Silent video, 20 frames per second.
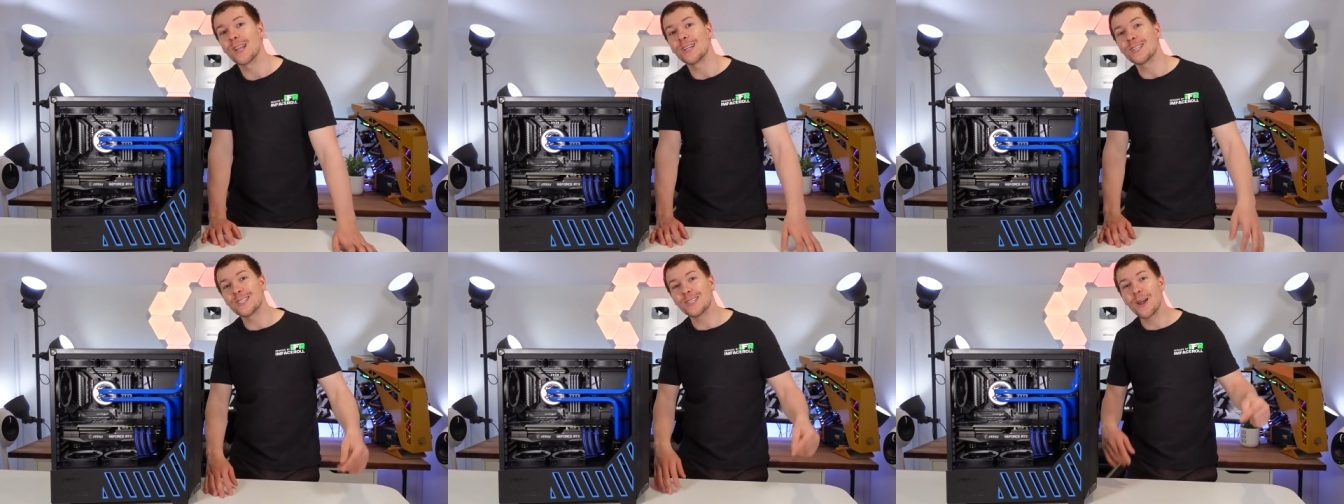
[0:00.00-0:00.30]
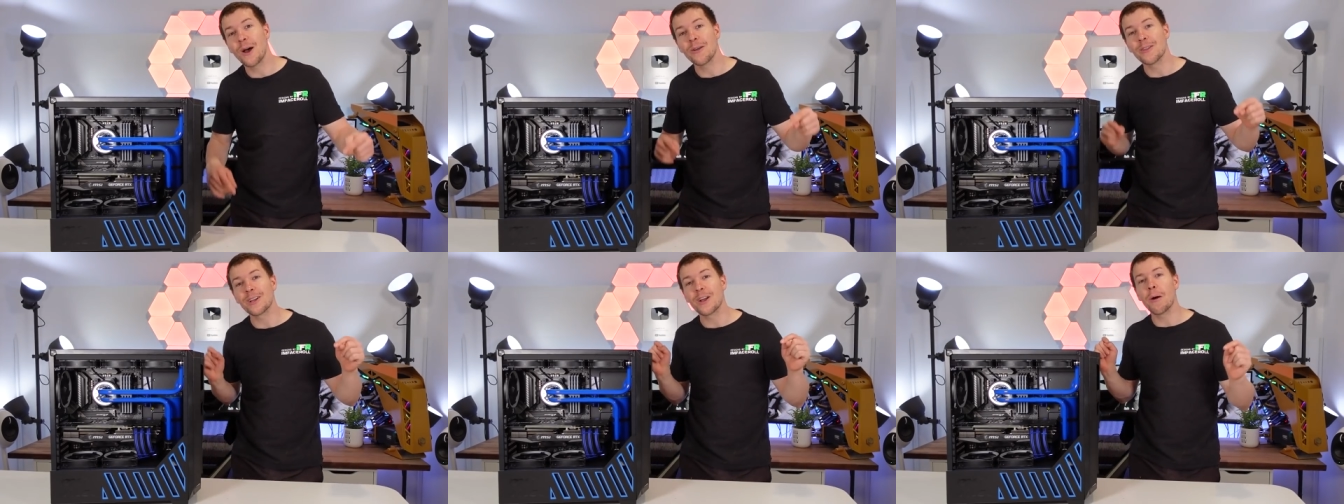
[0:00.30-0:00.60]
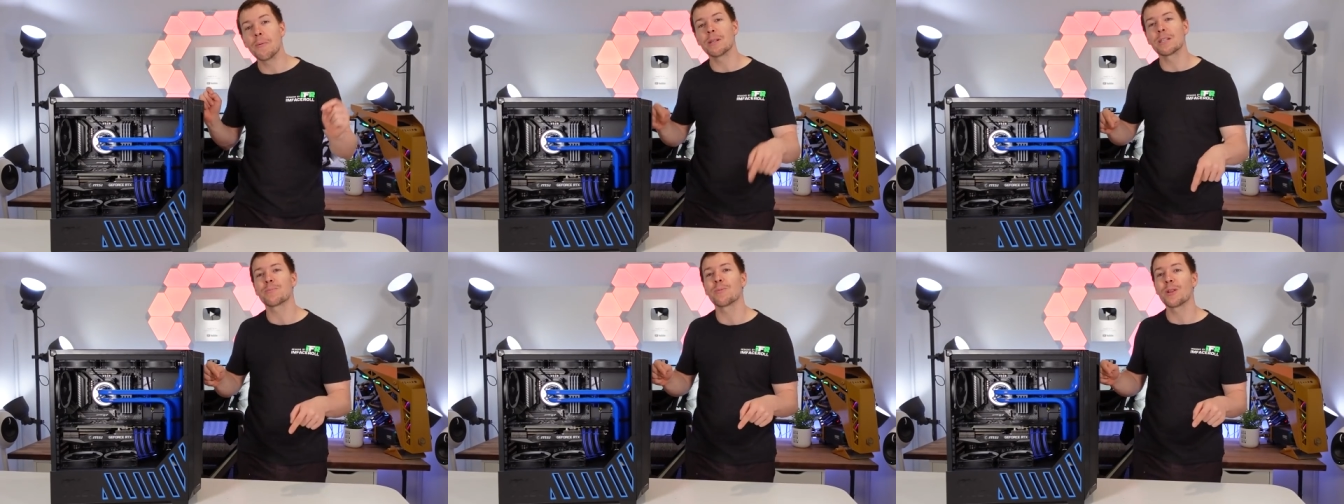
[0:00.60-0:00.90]
Let us know in the
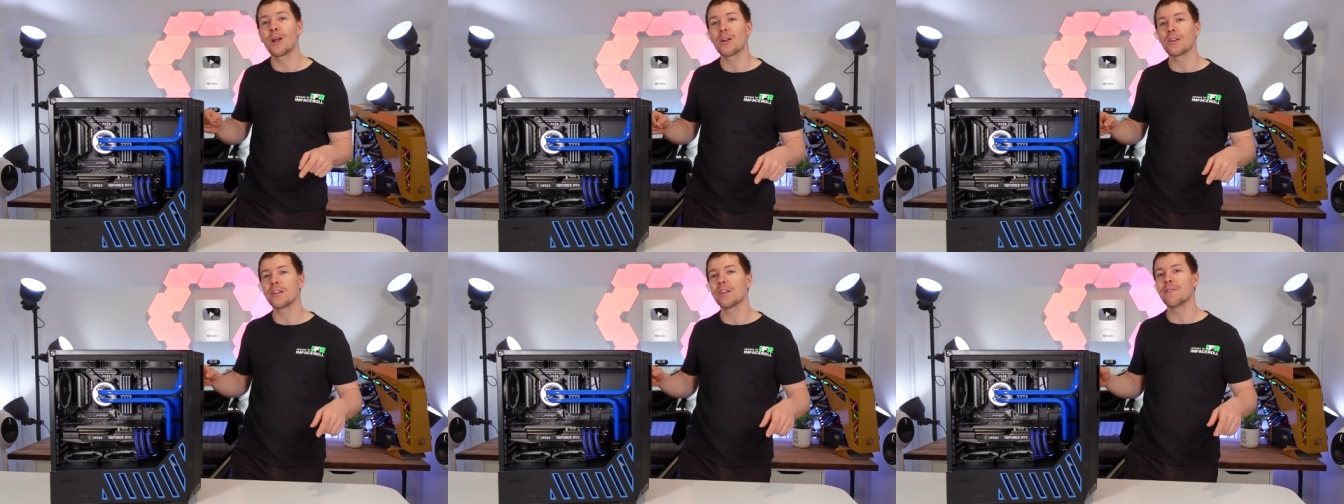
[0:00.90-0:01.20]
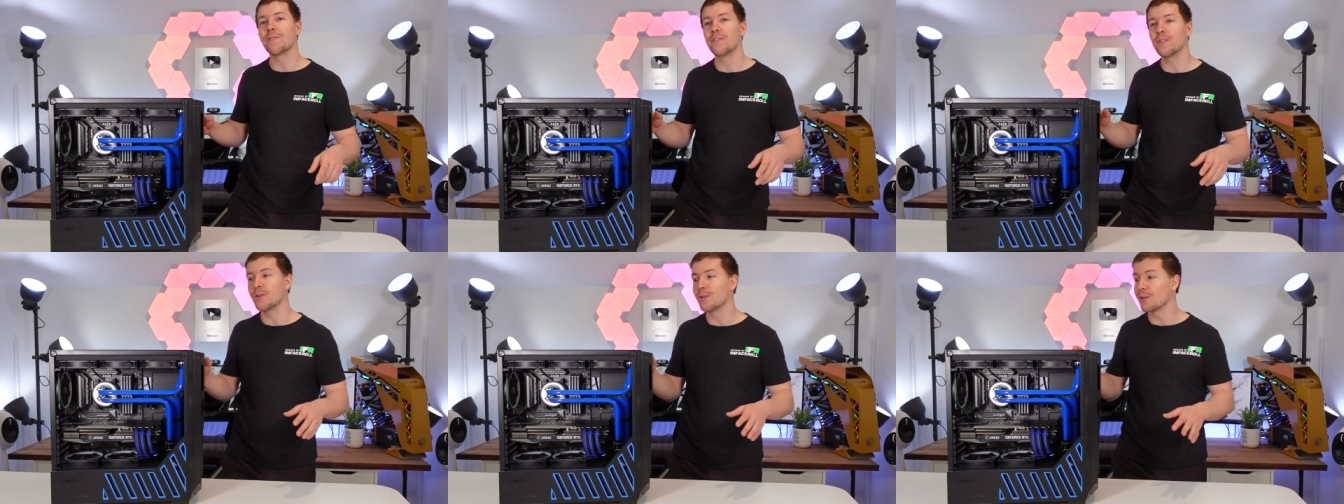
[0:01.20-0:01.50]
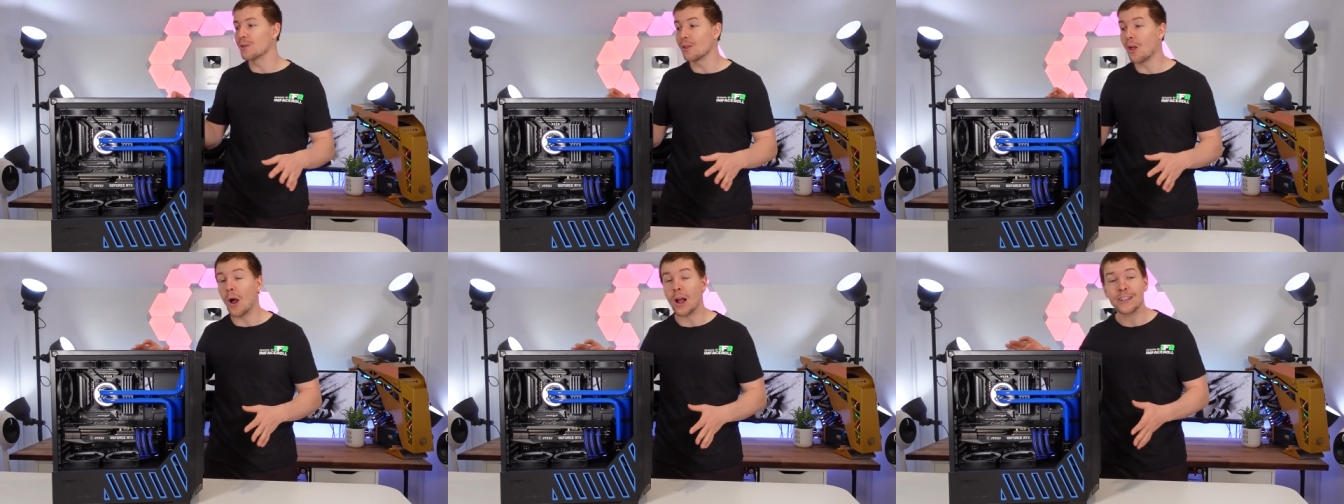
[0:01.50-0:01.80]
comments below if
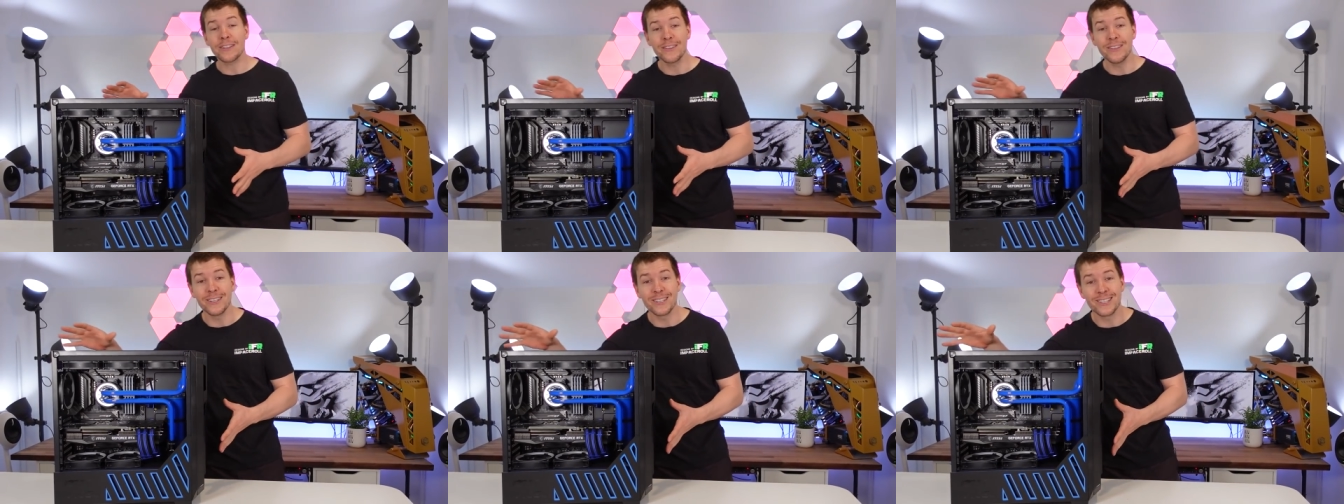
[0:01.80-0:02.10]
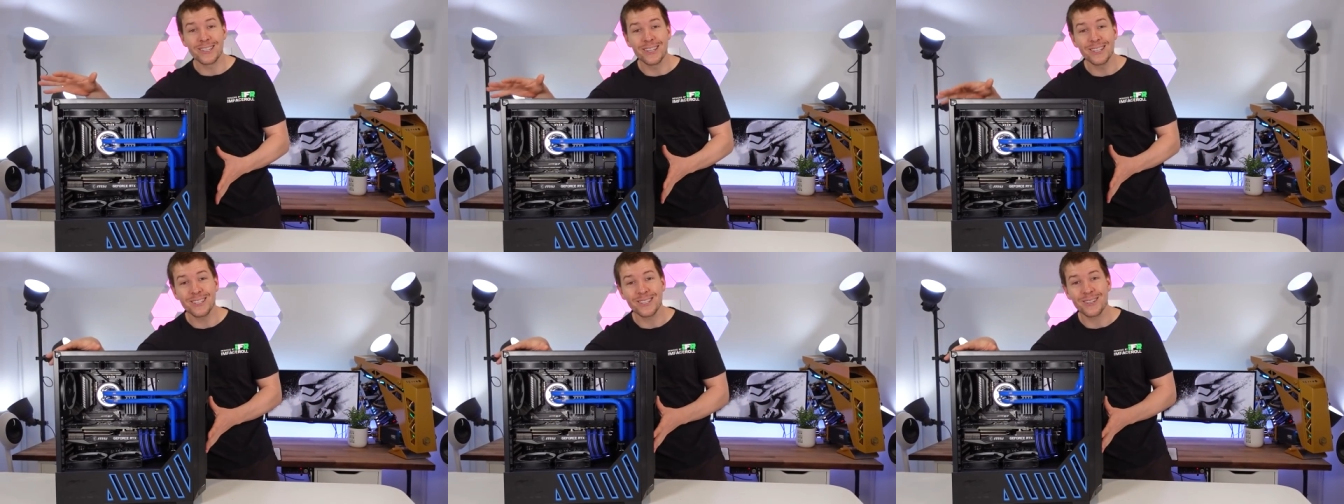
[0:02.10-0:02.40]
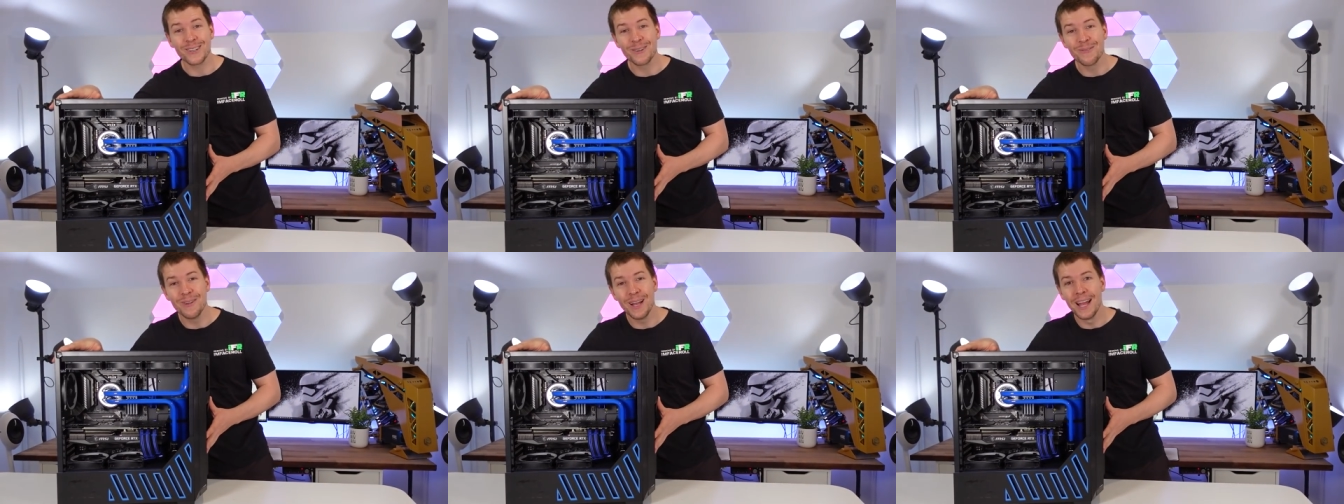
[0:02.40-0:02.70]
you liked this
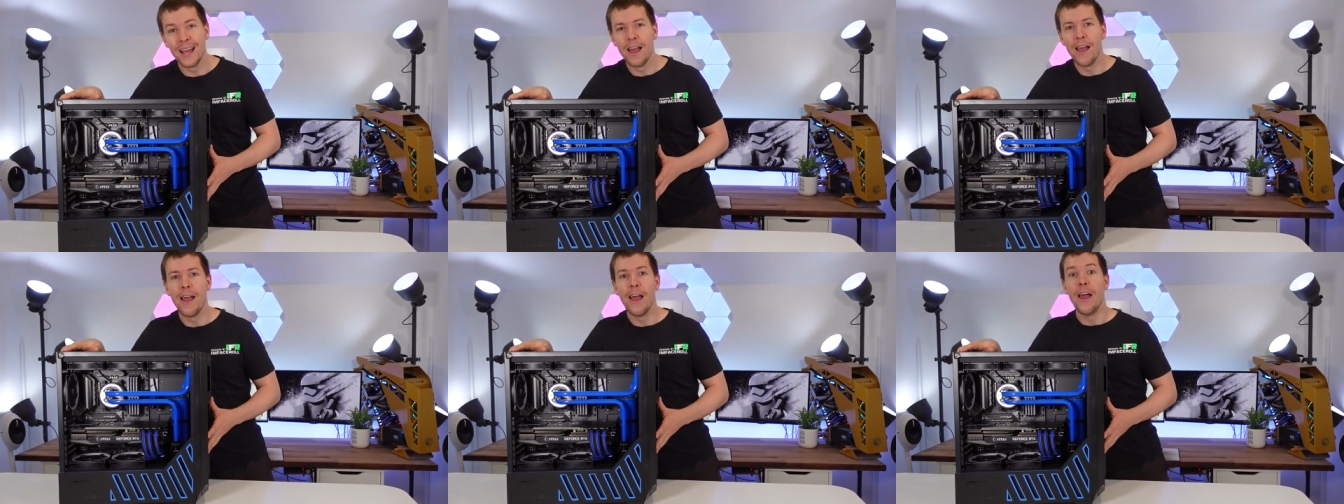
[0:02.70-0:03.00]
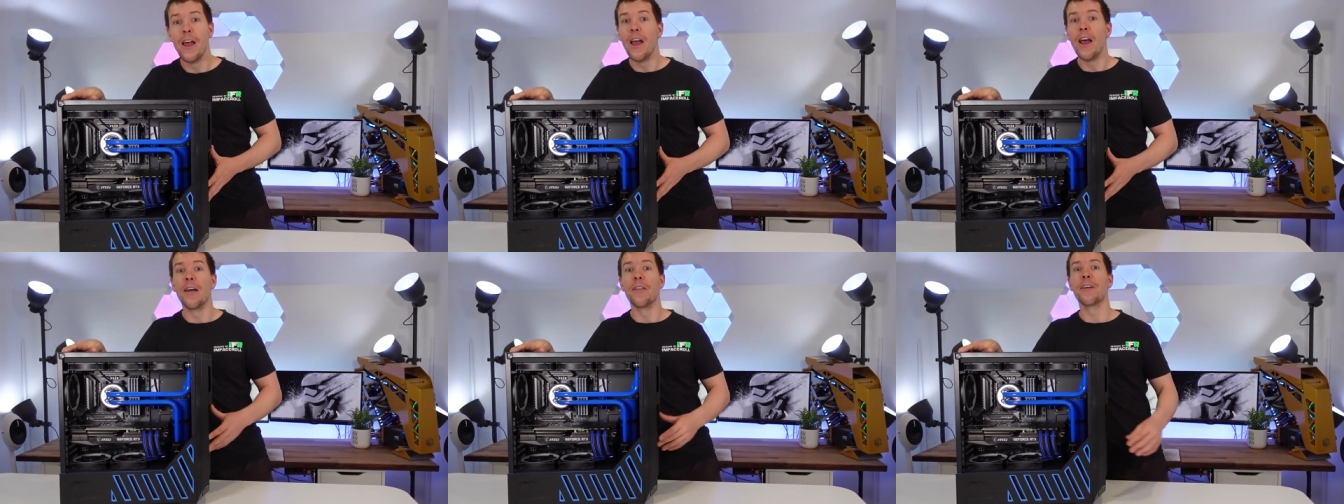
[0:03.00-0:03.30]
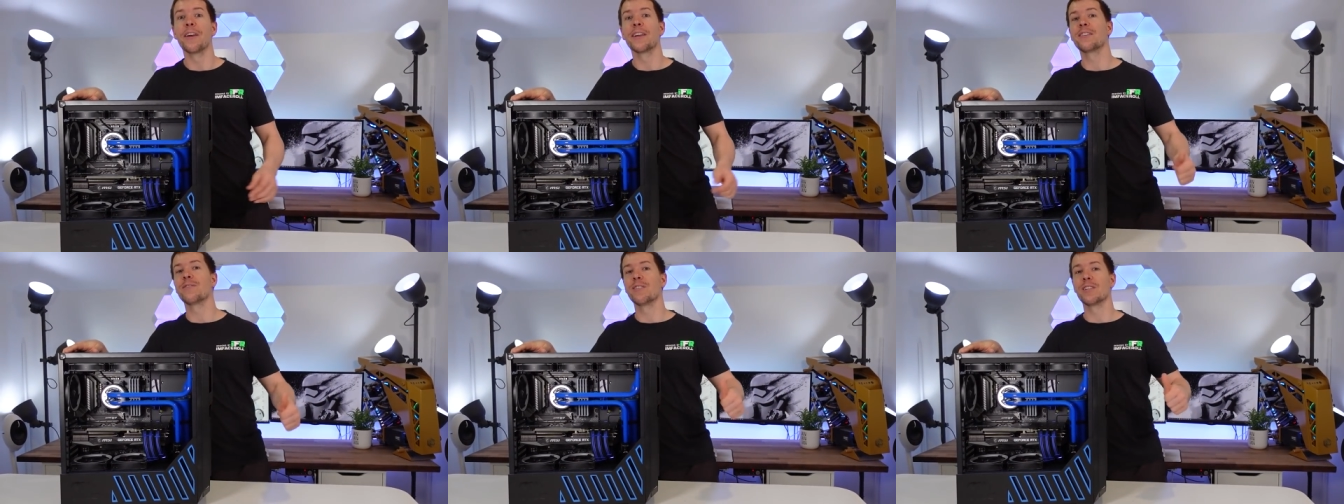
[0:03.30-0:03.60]
system and
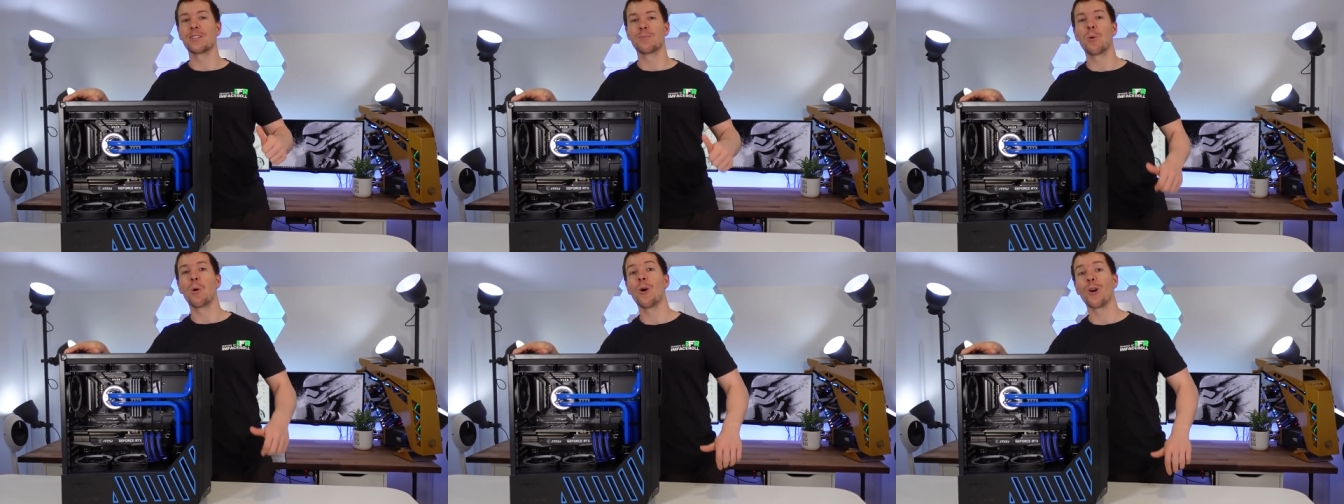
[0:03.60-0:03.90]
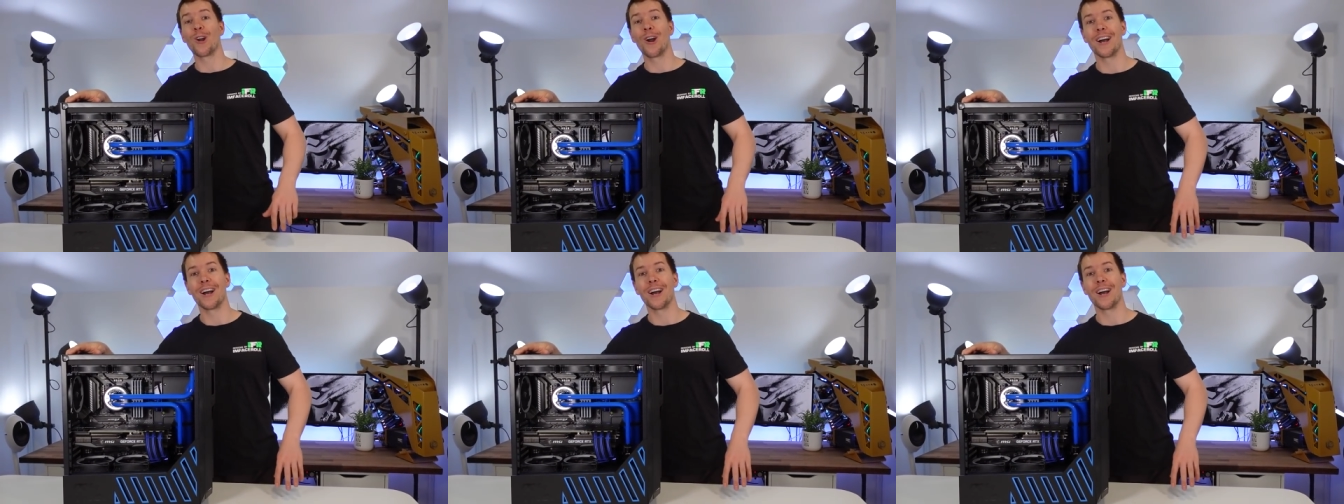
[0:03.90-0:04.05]
thanks for your support